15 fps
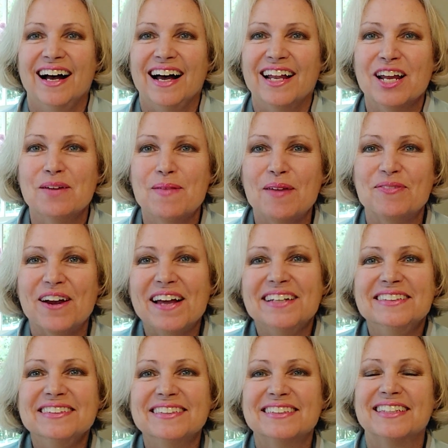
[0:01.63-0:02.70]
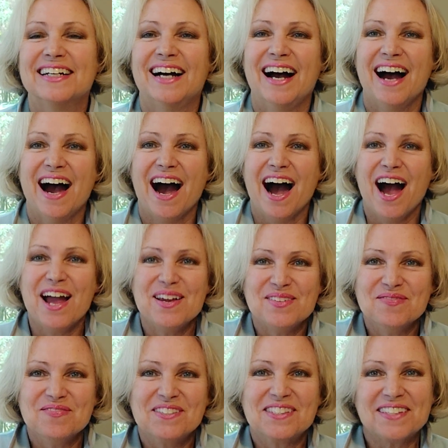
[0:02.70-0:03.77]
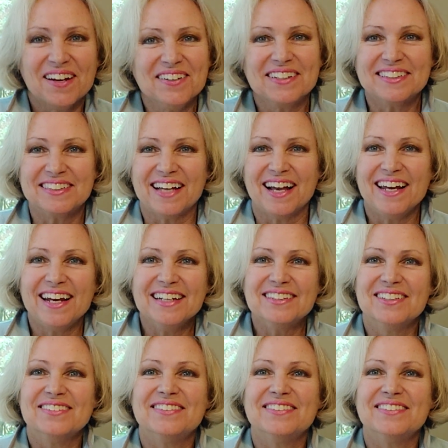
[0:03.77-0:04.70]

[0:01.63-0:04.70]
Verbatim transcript: Hello, my friends. I am so excited to